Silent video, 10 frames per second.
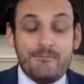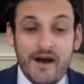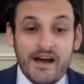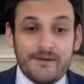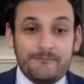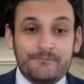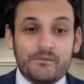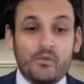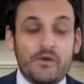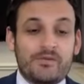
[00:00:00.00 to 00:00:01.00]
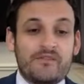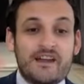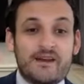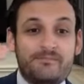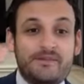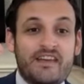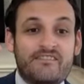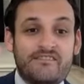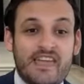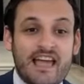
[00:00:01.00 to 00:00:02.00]
but we provide a
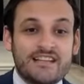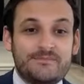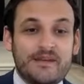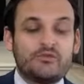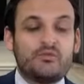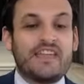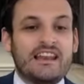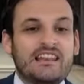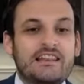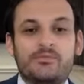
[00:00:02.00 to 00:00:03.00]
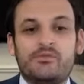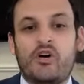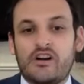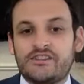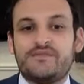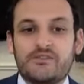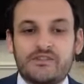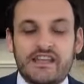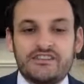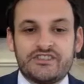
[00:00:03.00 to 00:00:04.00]
BFA aspect with a liberal arts
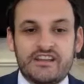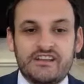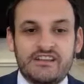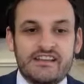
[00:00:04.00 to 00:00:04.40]
foundation.